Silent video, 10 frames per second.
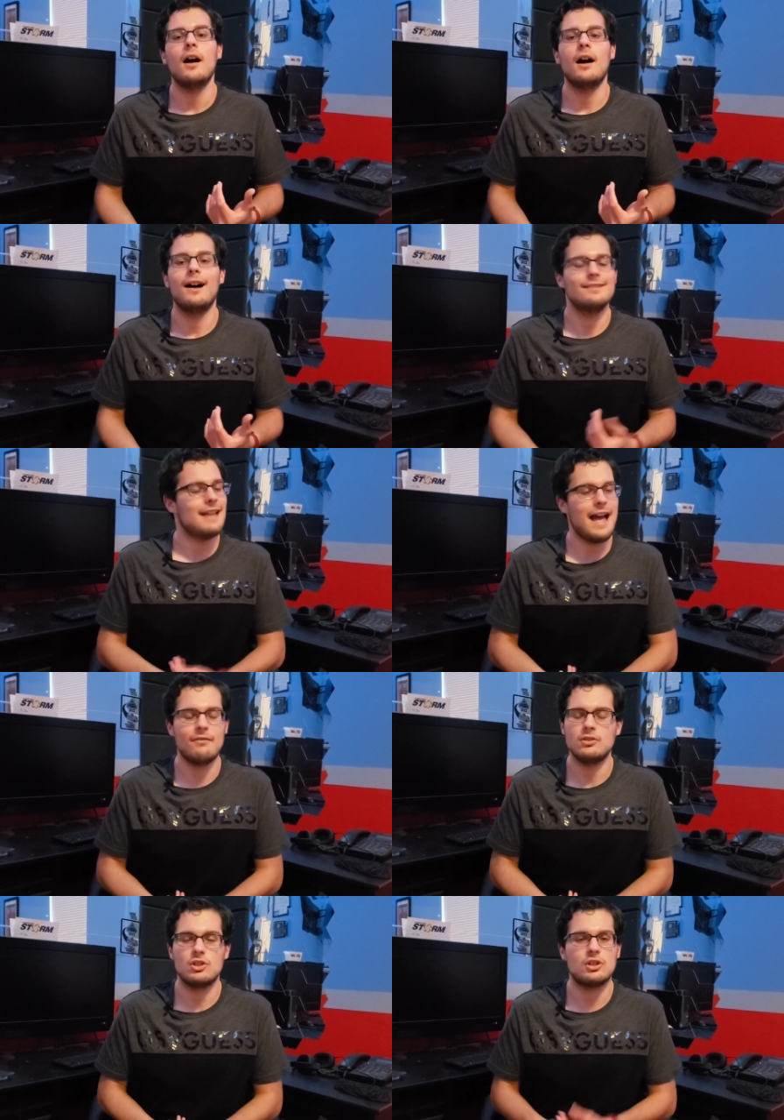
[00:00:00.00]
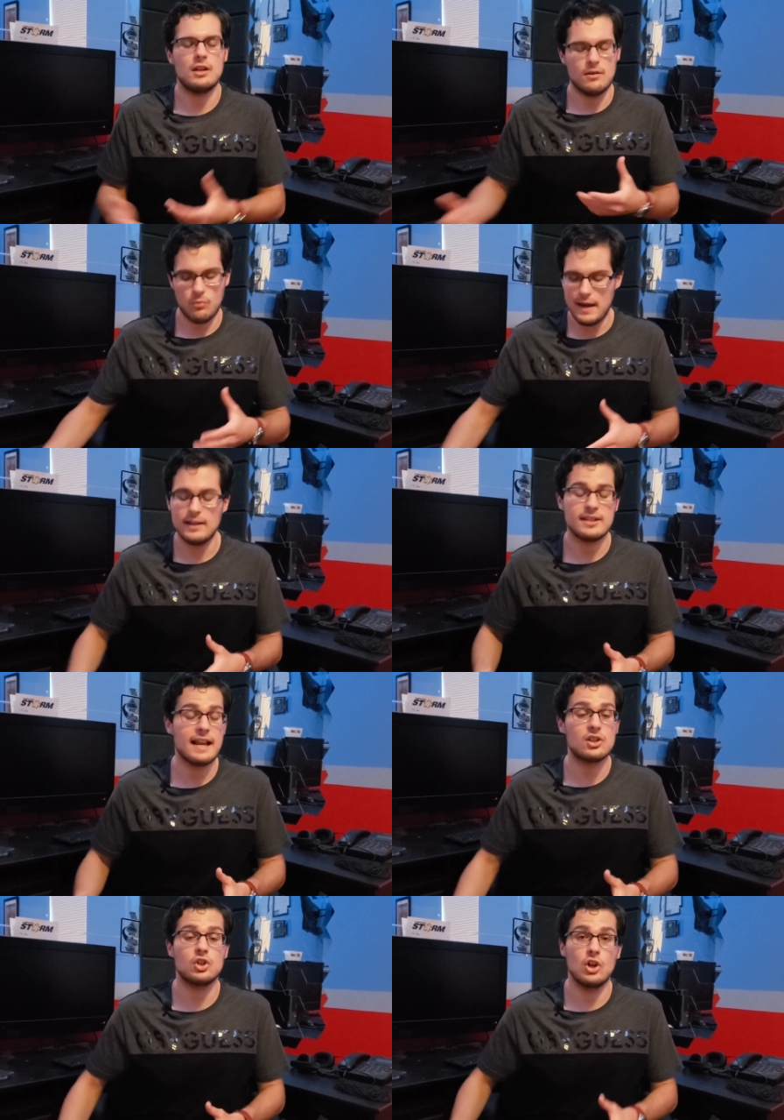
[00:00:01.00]
Uh, having just a way to
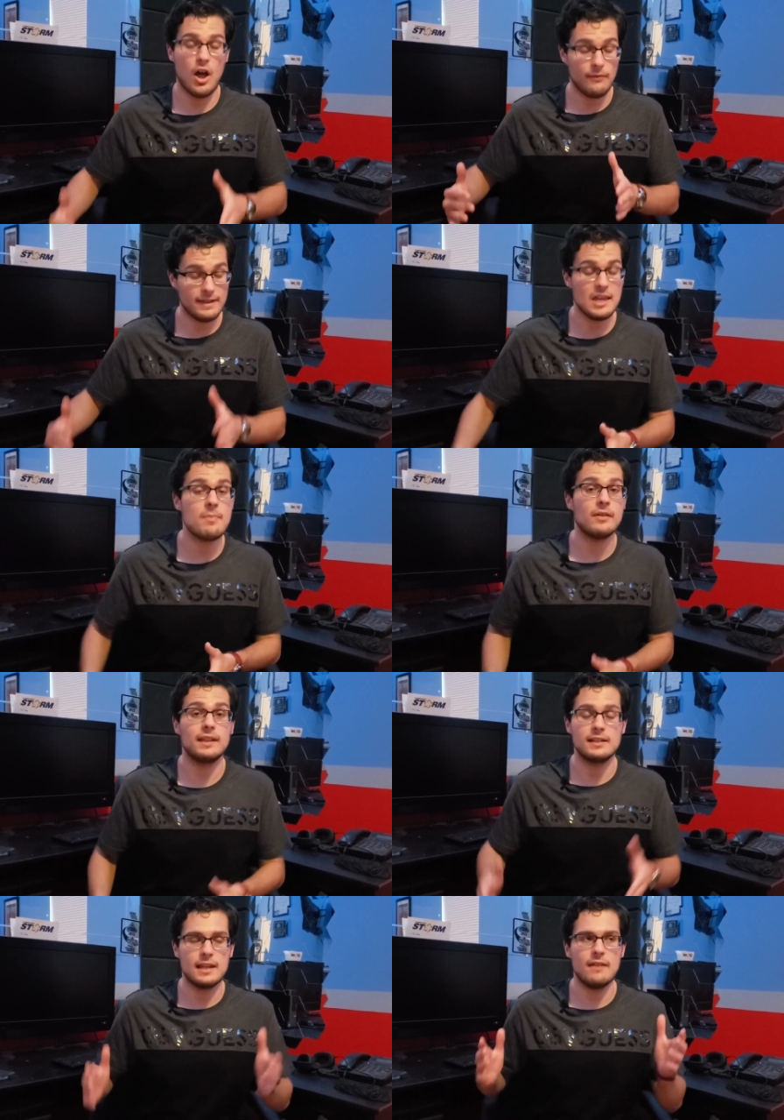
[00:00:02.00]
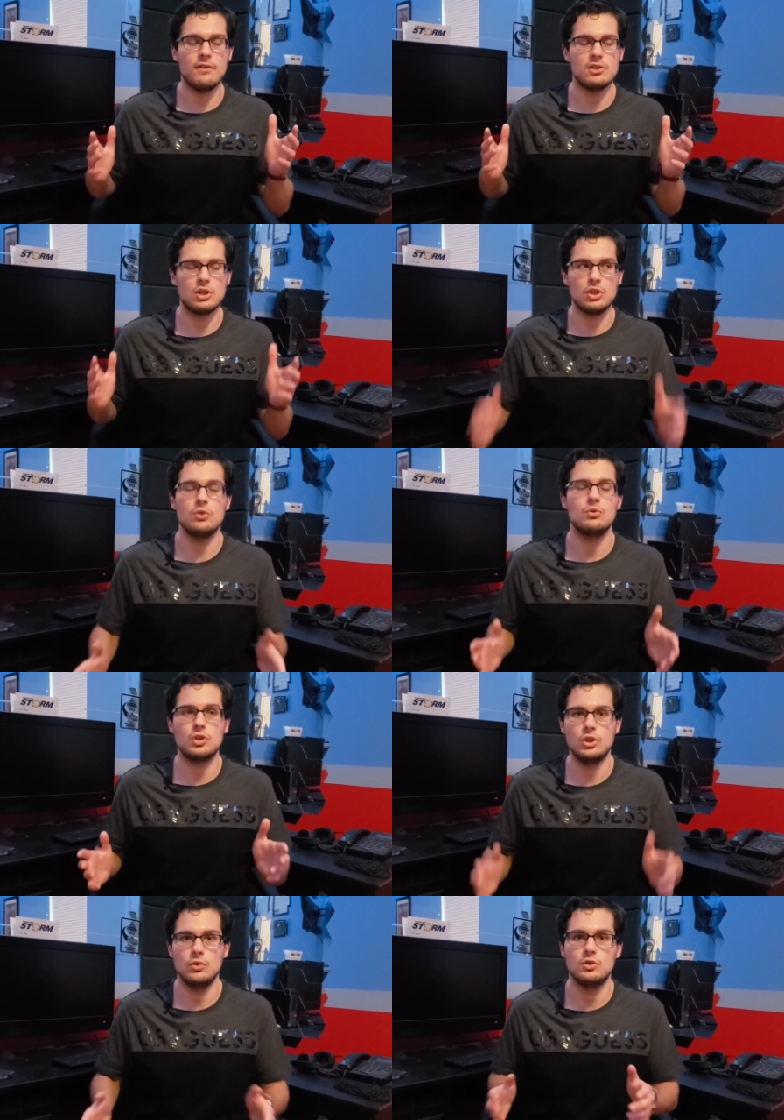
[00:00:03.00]
section off and keep everything safe is a huge,
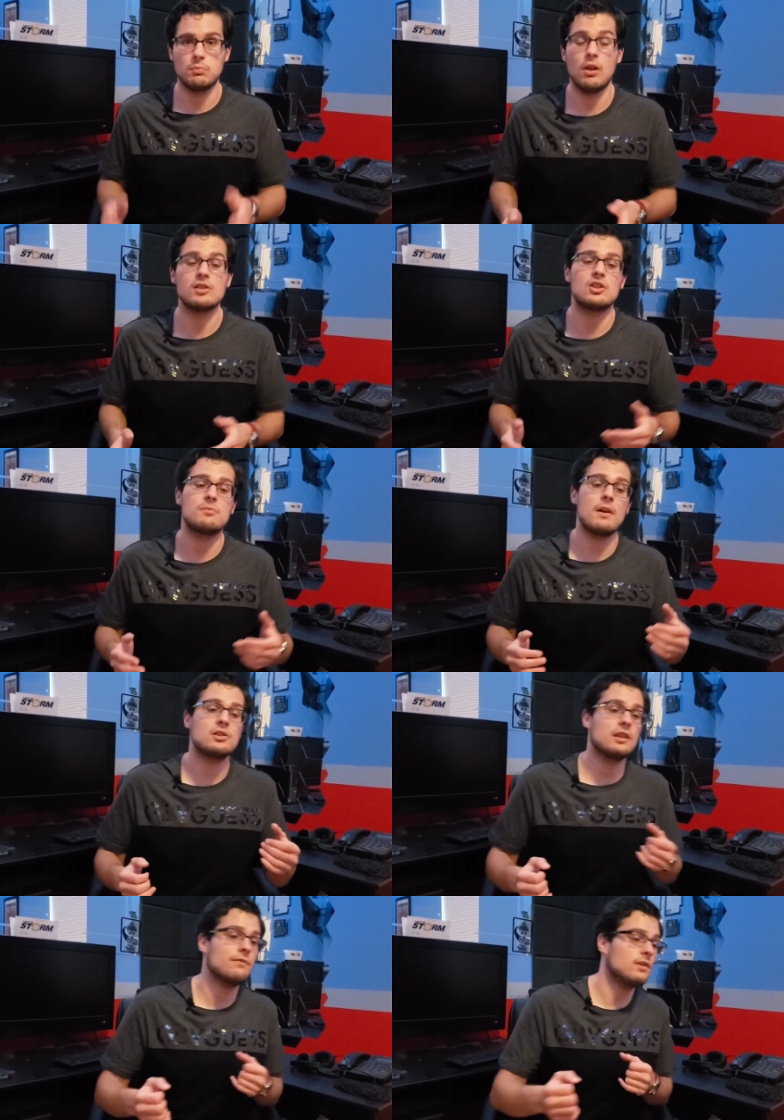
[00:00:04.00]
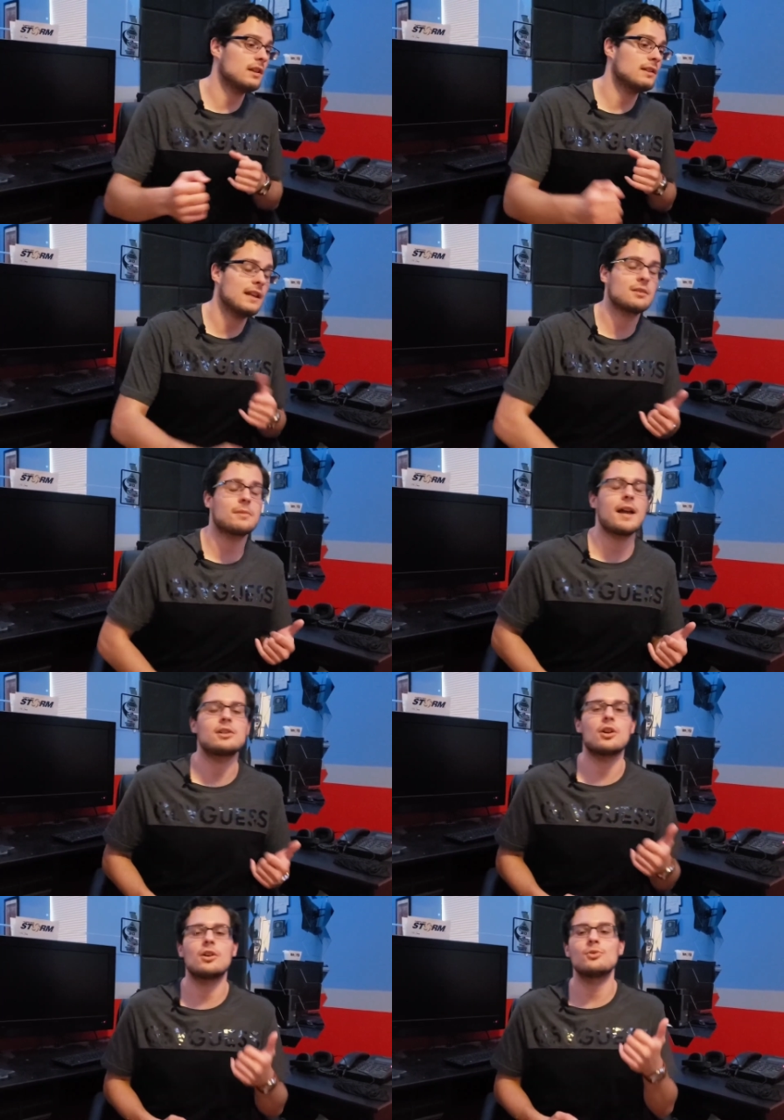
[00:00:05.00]
huge plus, especially if you need to take some
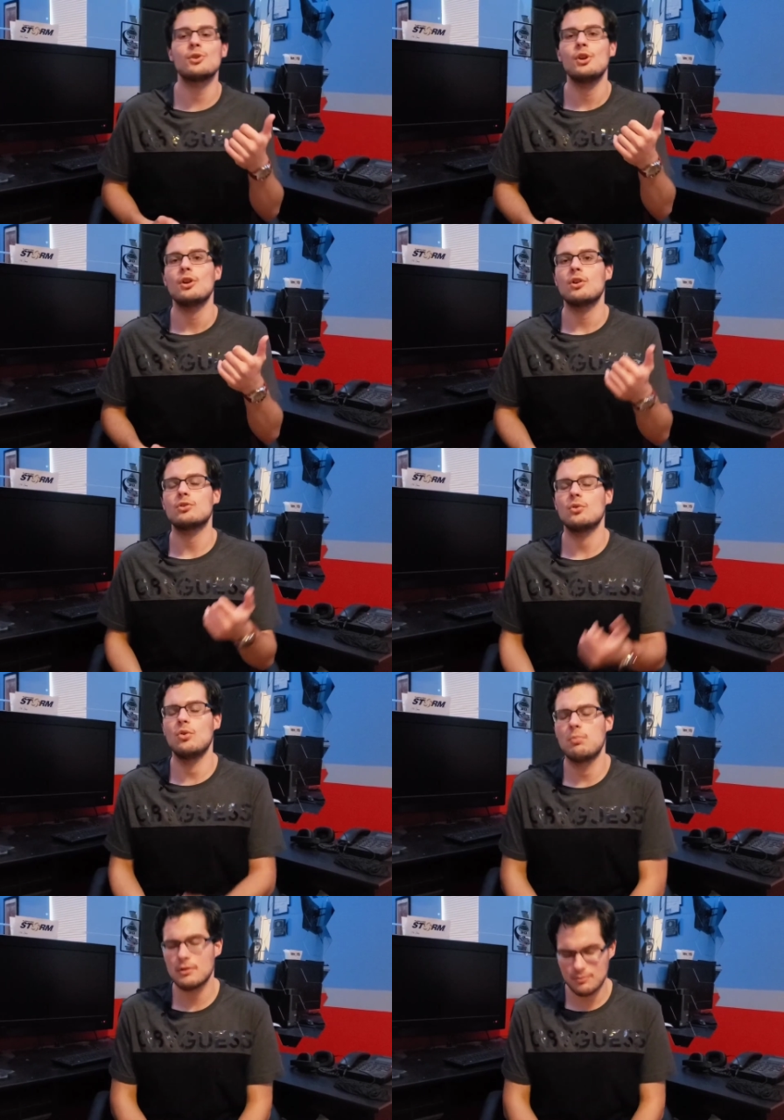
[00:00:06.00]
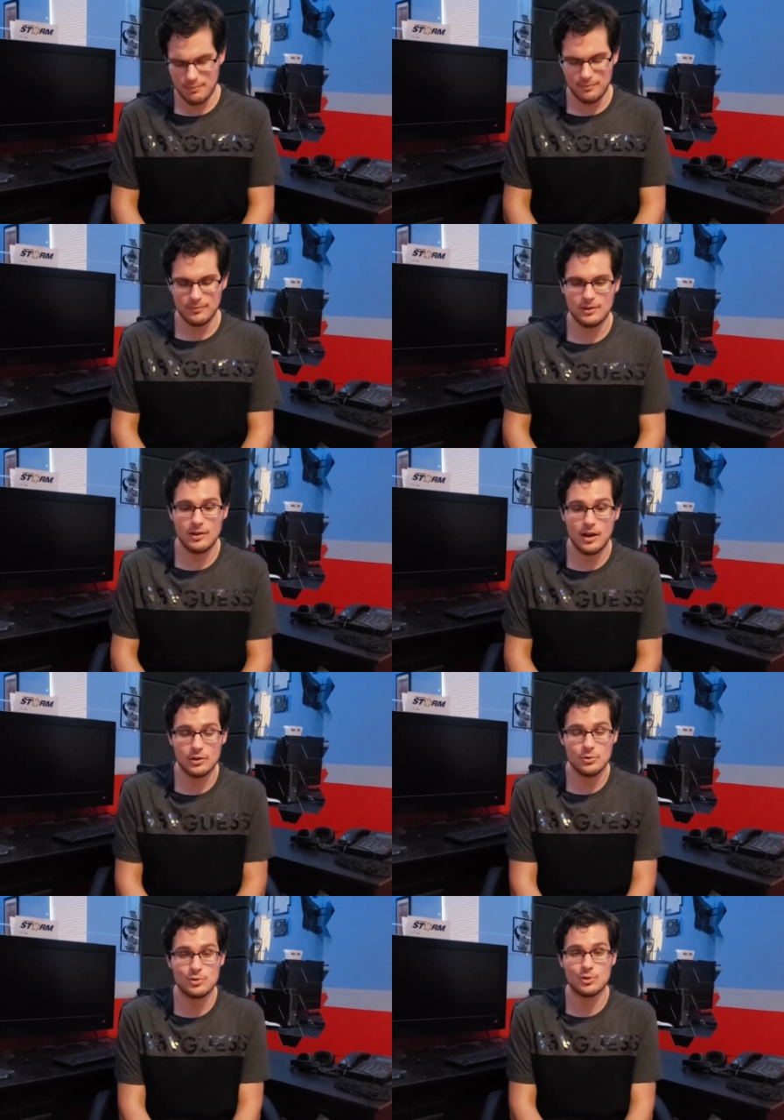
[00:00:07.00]
tight turns, because Uber's, you know,
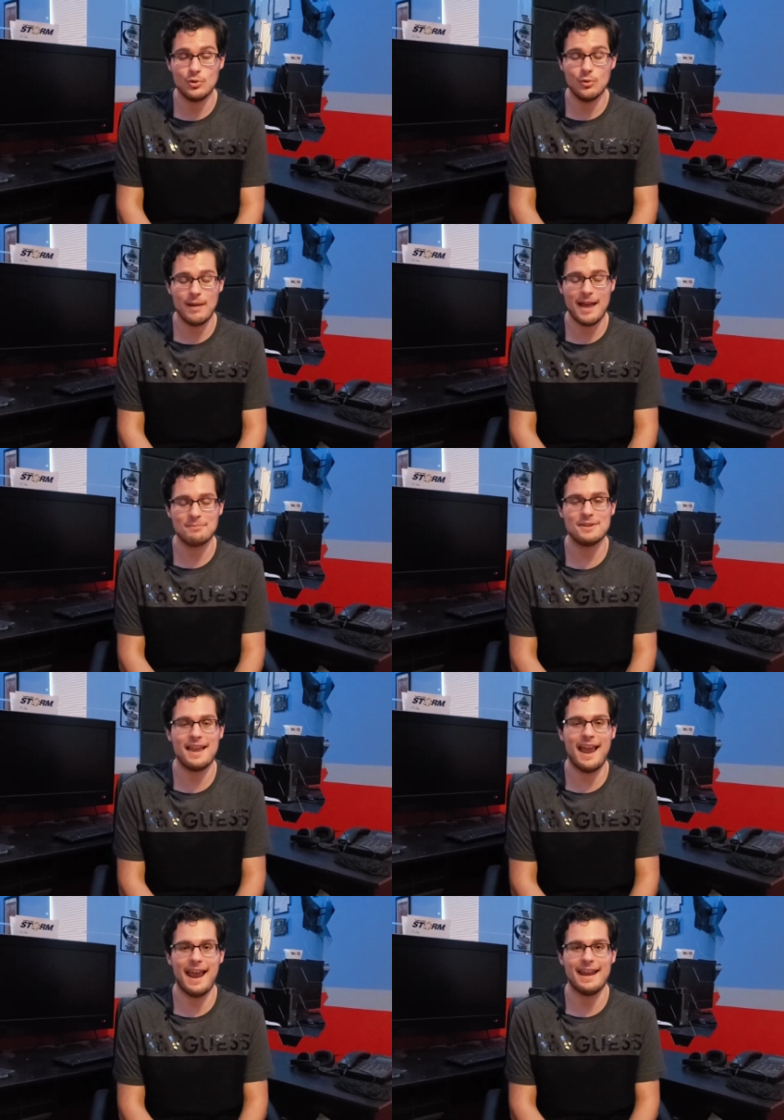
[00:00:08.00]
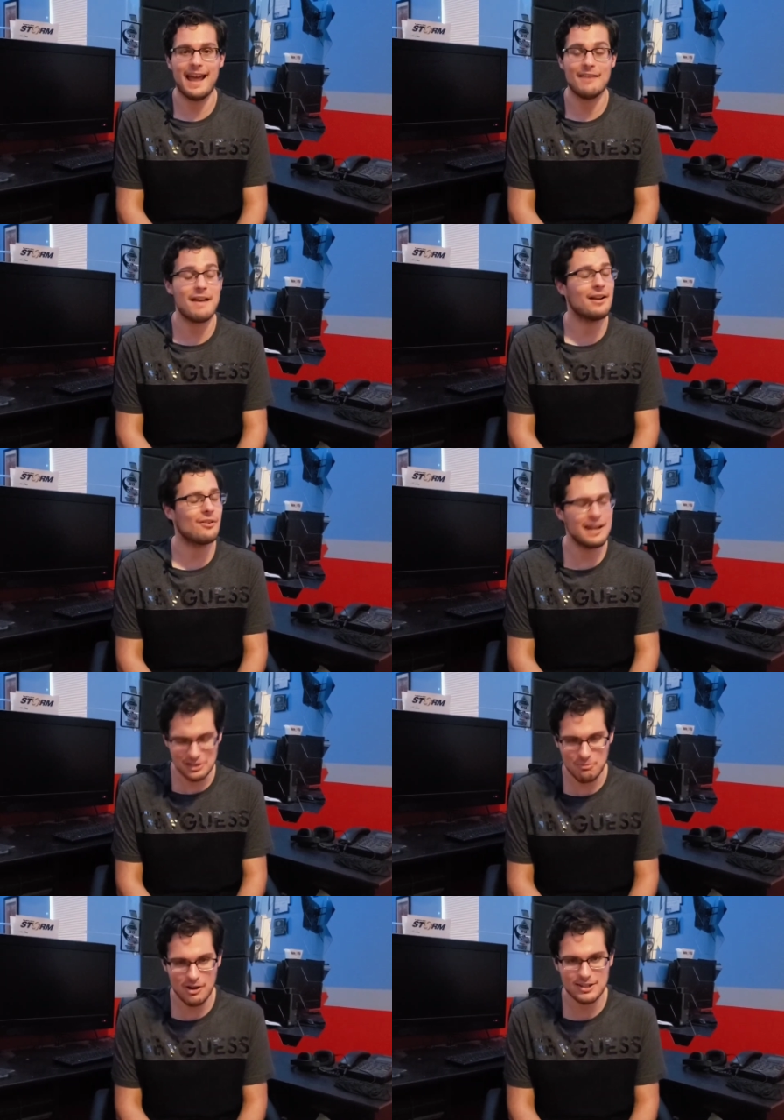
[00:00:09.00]
uses Google Maps, and I've had great
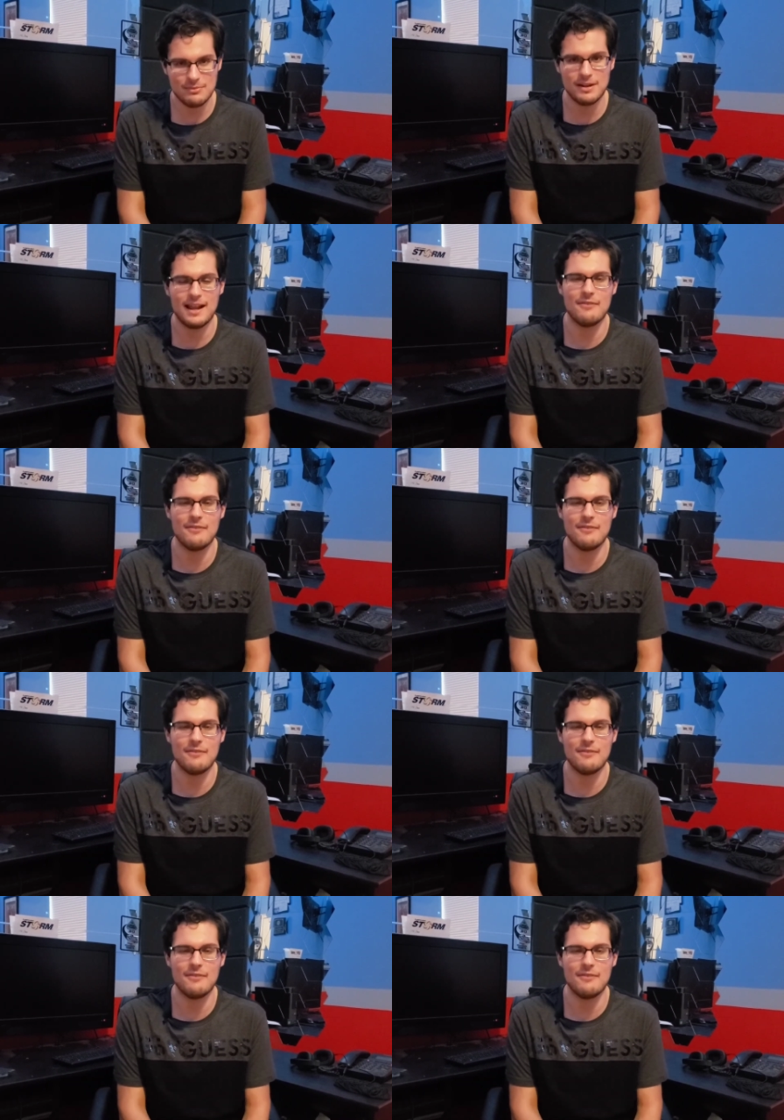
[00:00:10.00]
experiences with it.